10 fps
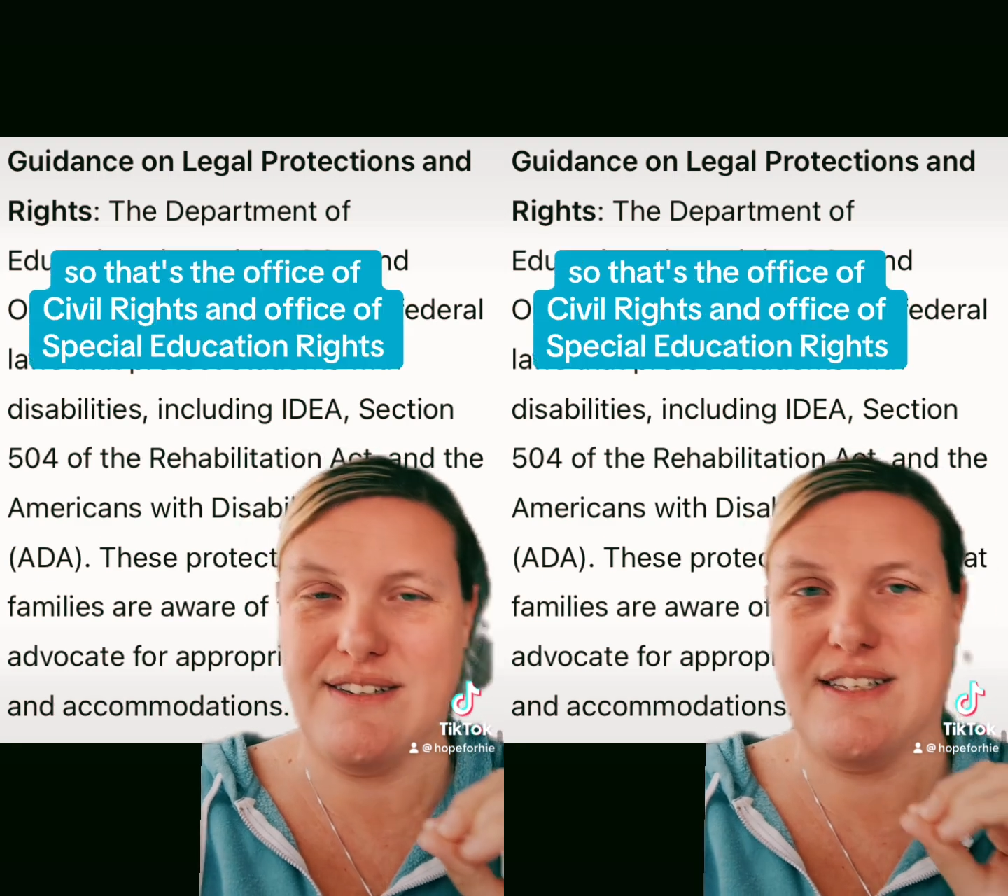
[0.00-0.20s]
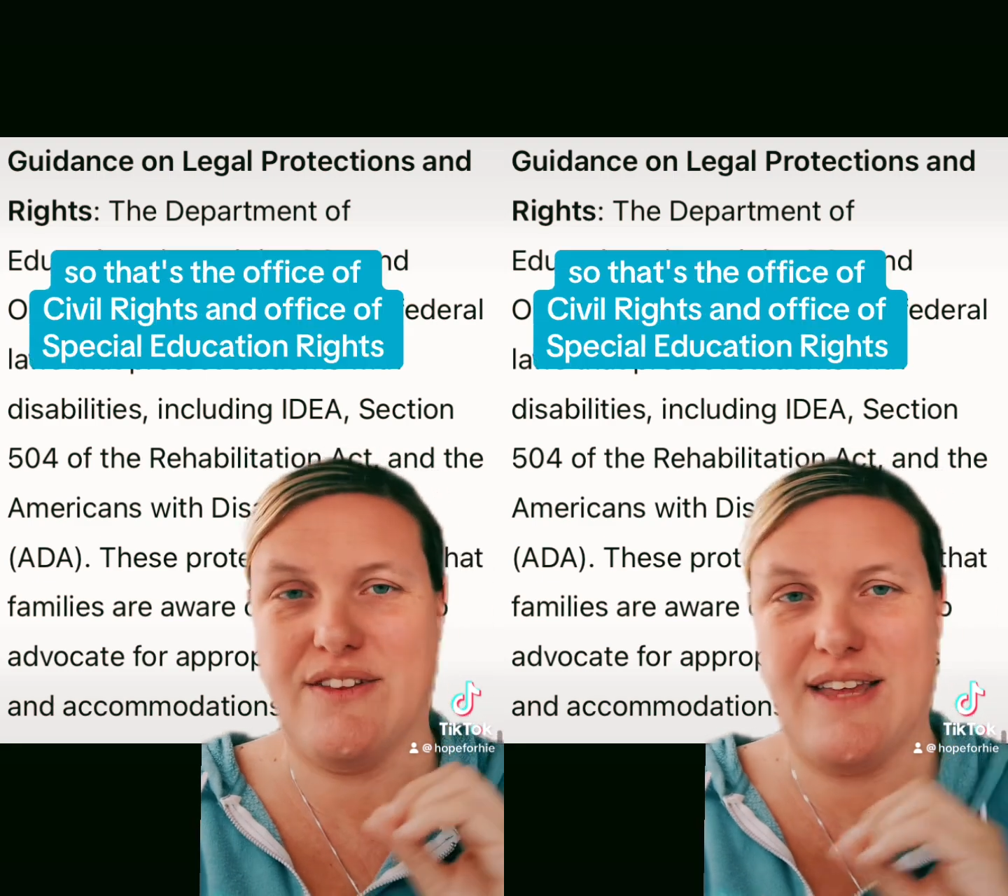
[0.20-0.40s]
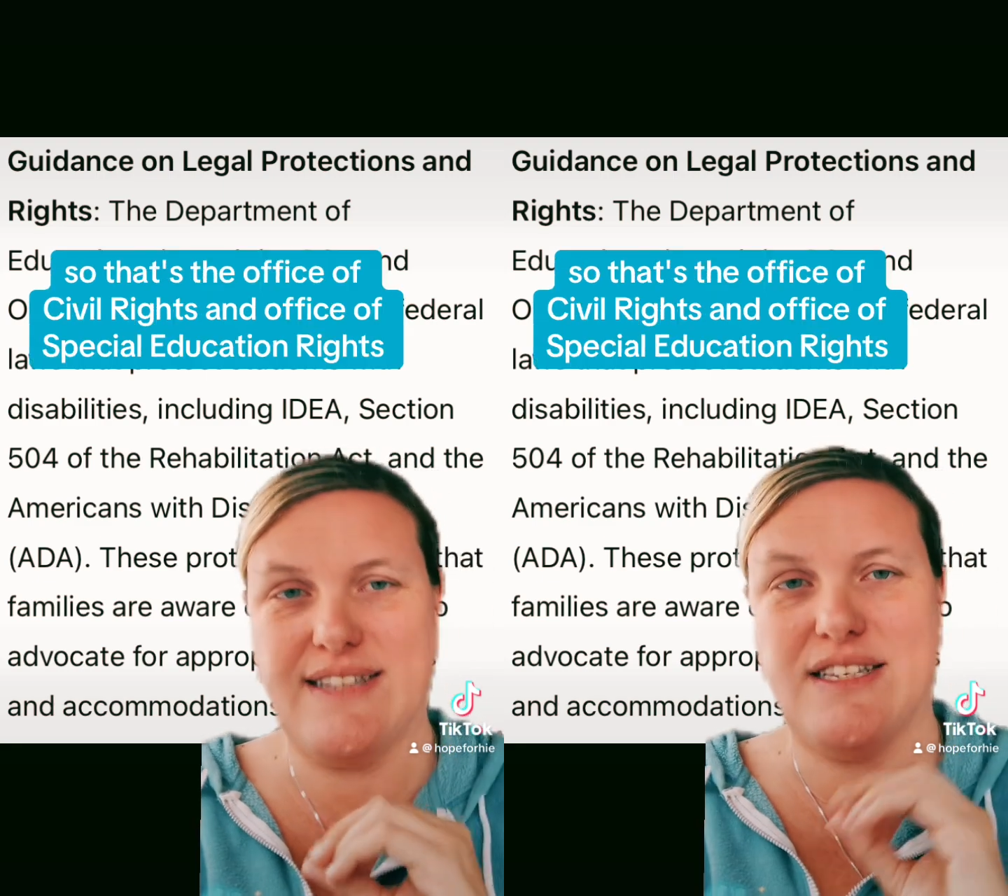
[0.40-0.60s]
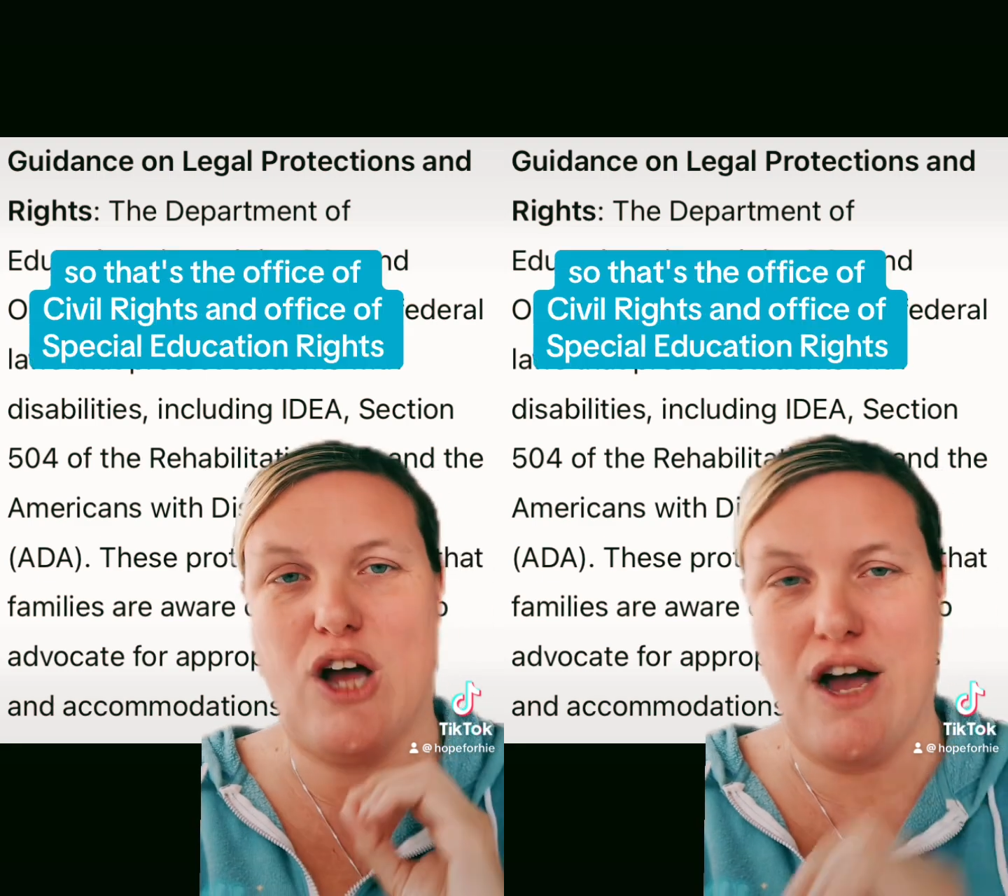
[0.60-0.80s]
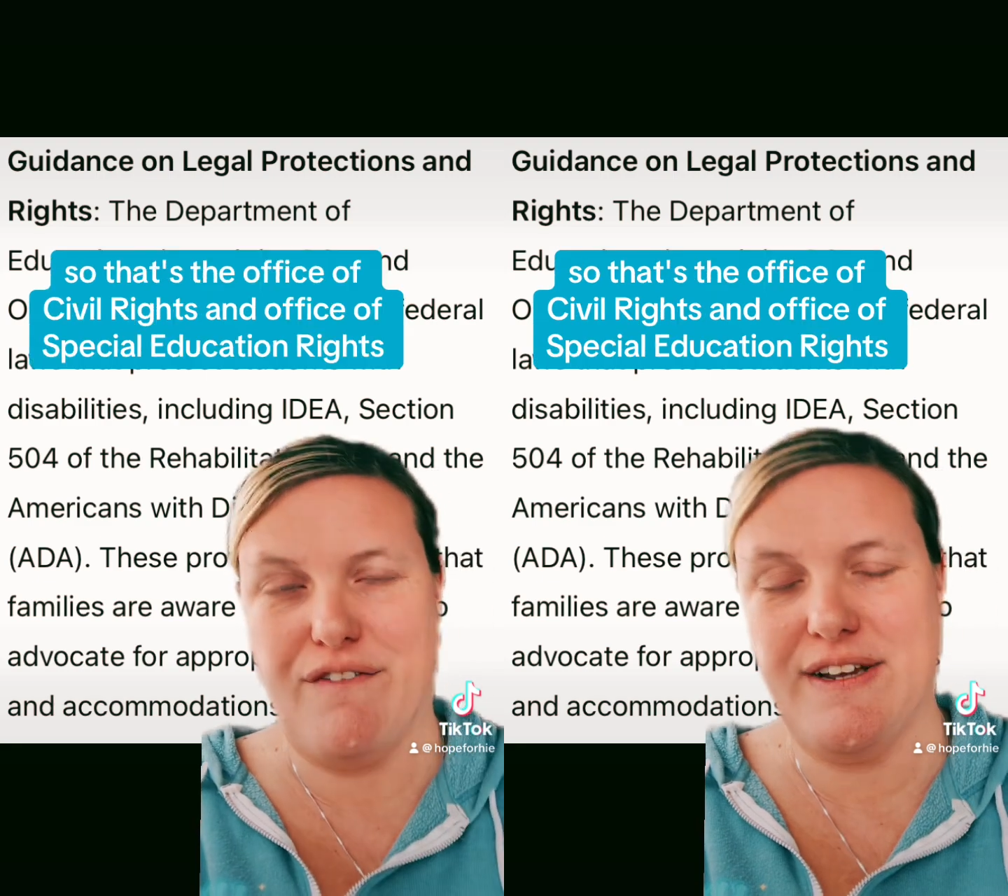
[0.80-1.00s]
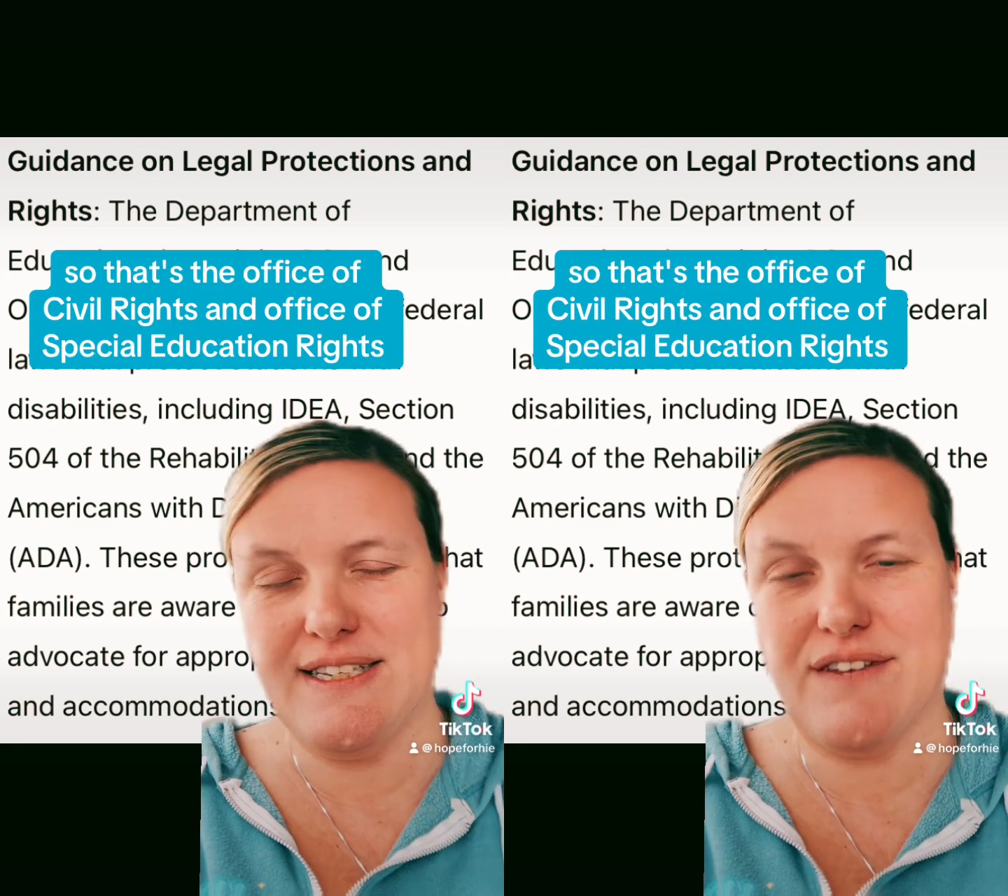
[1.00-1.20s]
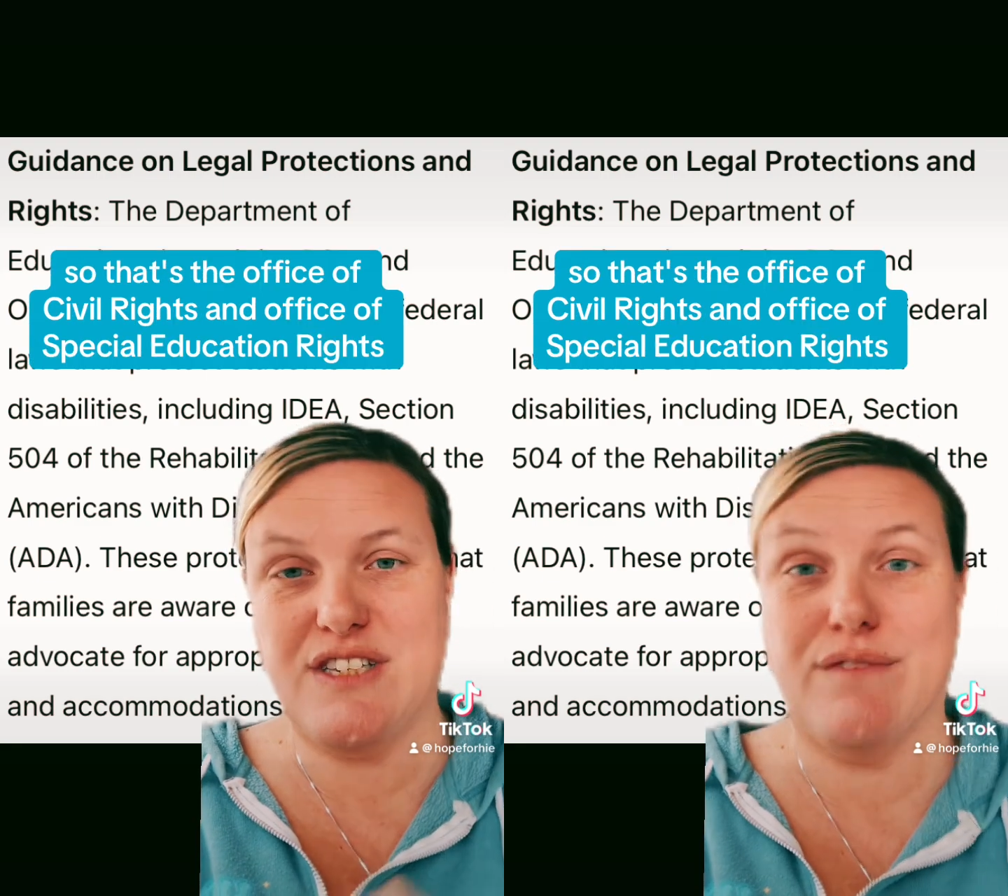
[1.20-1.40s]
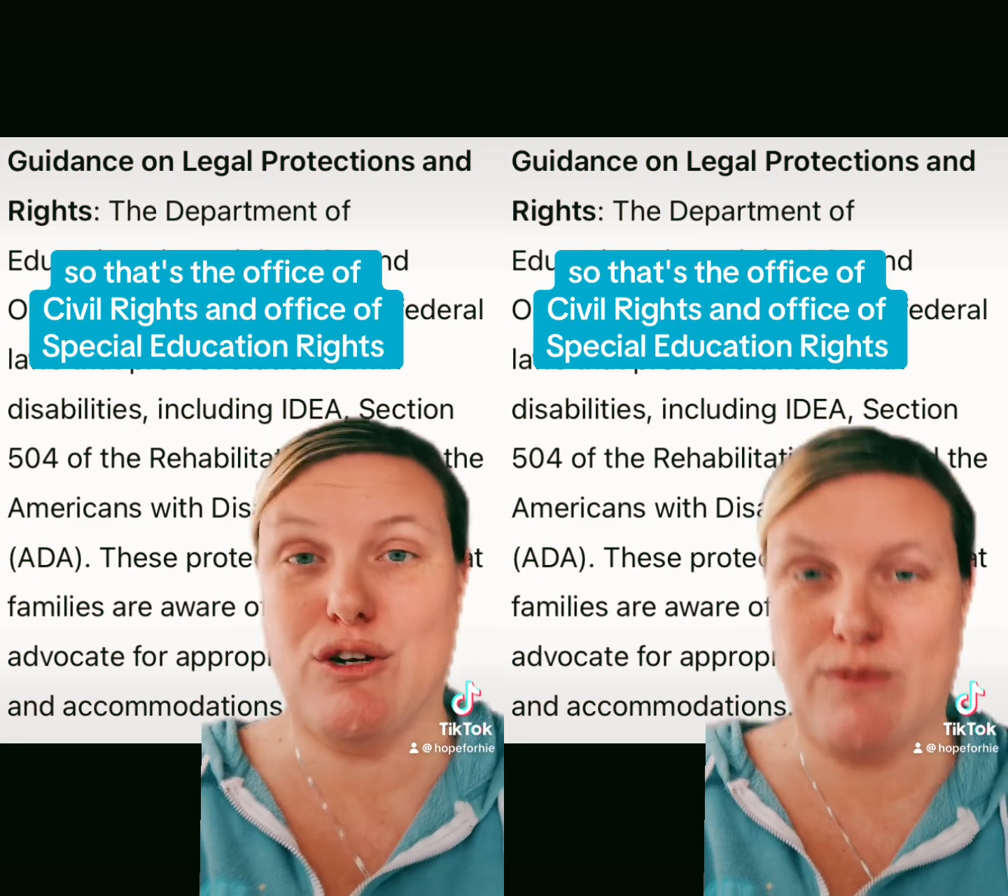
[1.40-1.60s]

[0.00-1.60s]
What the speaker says: So that's the Office of Civil